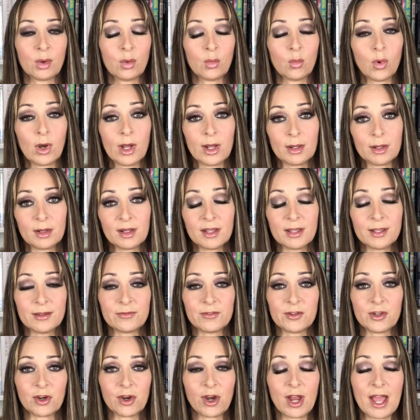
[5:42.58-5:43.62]
Well,
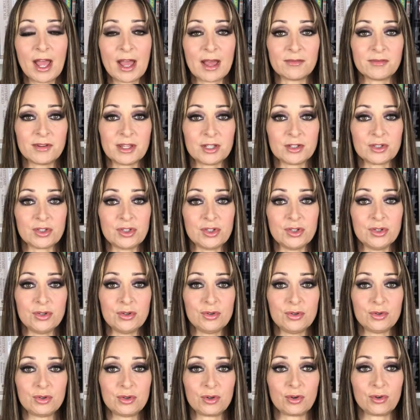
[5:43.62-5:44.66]
if you're having
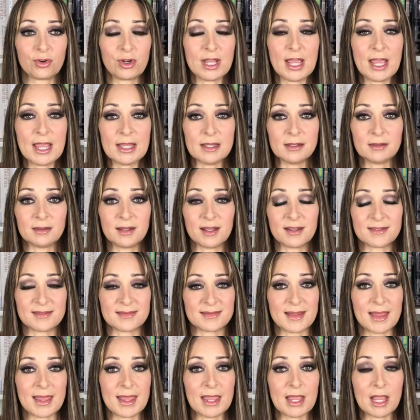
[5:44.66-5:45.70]
to create, let's
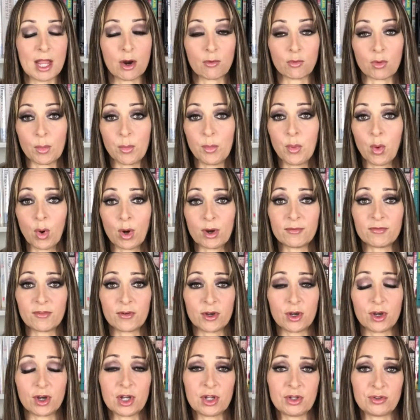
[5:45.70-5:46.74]
say, a report for
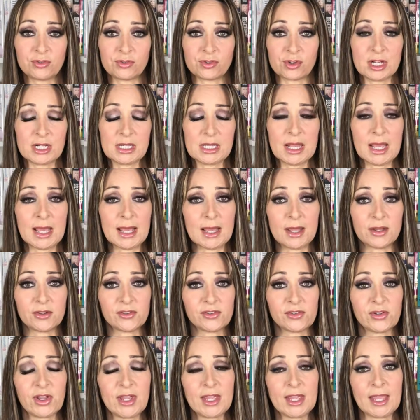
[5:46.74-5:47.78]
your history
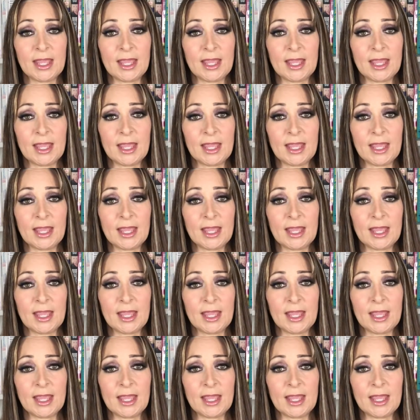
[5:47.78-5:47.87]
class